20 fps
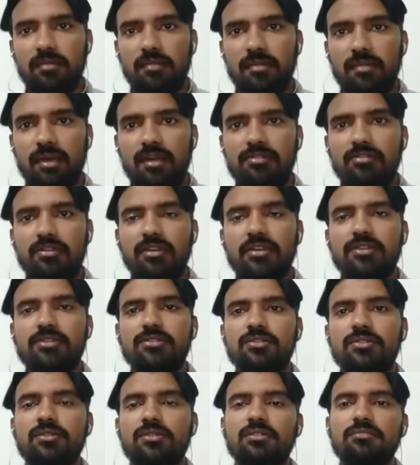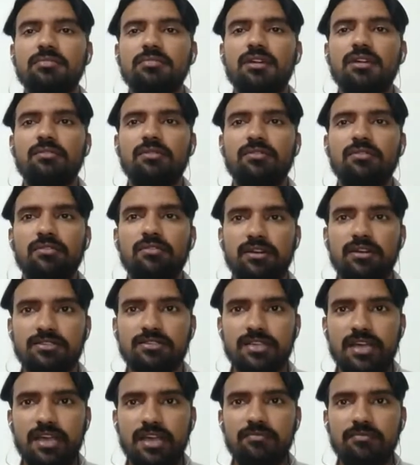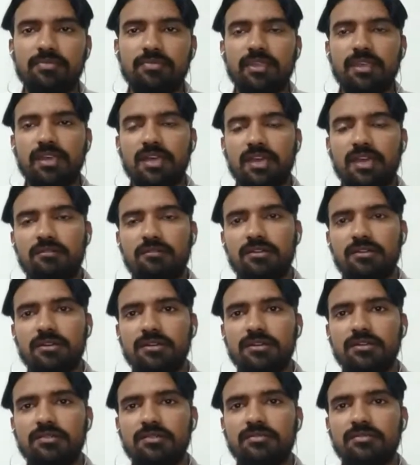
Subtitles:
message on my WhatsApp given